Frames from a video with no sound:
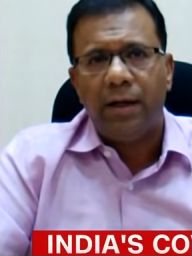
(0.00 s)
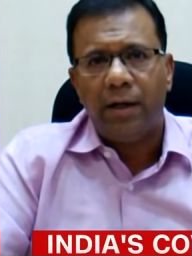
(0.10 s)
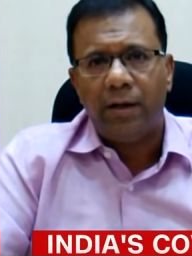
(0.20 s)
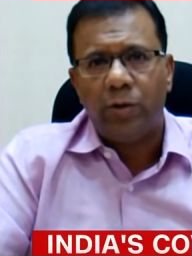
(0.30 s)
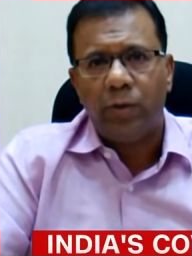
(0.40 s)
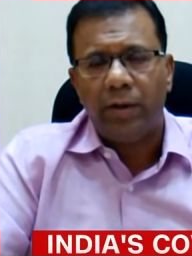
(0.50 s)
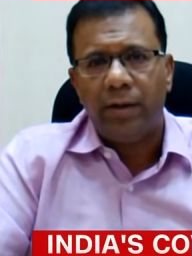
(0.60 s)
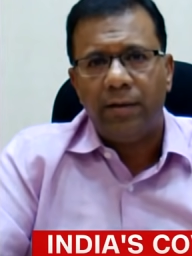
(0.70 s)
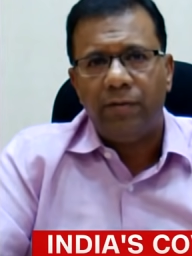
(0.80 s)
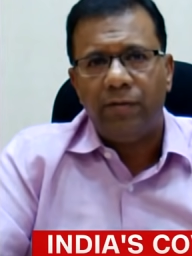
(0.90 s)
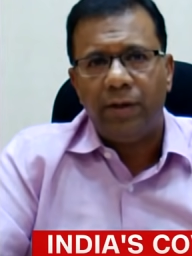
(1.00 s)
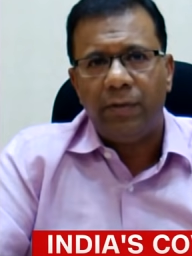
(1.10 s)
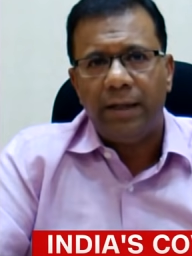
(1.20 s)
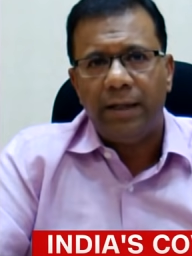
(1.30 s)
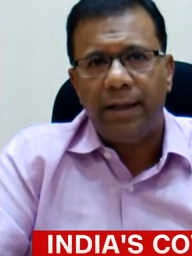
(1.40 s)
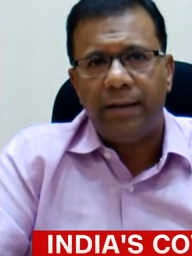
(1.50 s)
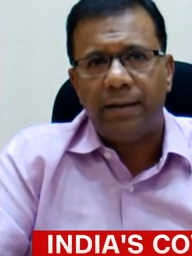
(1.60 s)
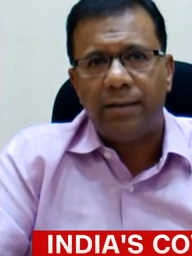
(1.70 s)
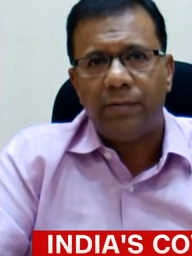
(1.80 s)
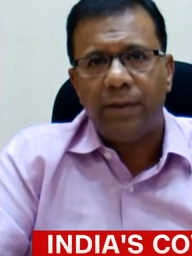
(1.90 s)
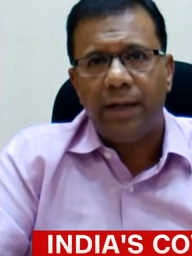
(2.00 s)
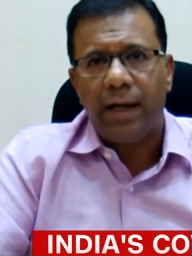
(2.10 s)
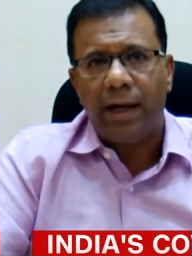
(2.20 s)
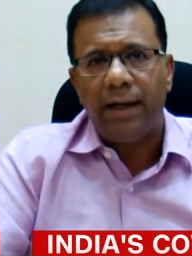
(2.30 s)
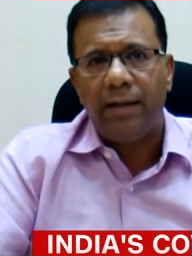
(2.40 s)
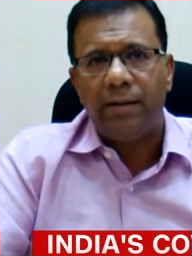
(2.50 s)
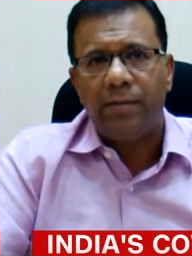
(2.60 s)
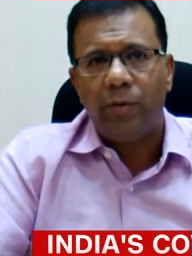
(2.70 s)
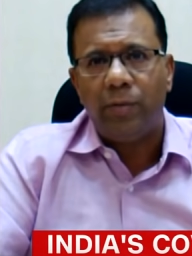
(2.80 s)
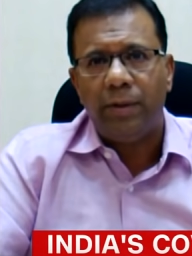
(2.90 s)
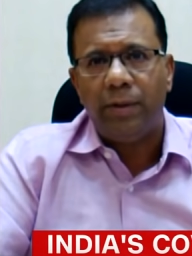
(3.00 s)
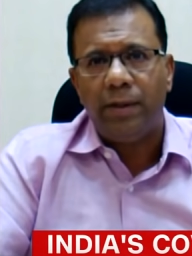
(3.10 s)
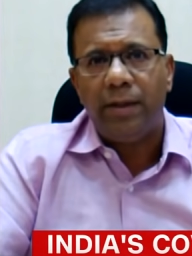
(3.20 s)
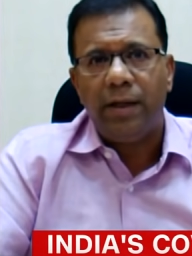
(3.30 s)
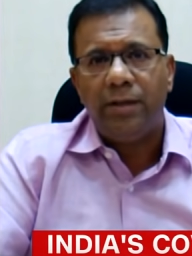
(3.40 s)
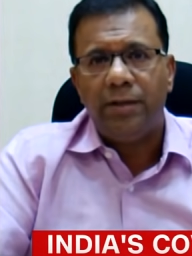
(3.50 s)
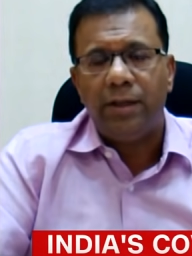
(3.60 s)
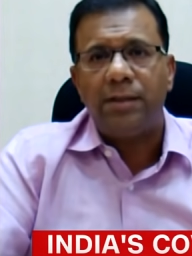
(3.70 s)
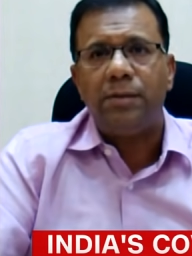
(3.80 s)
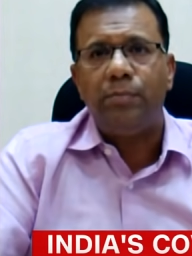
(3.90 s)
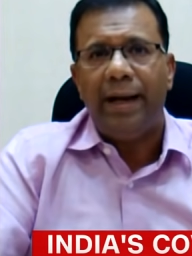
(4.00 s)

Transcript: 250 ventilators. We are at the moment just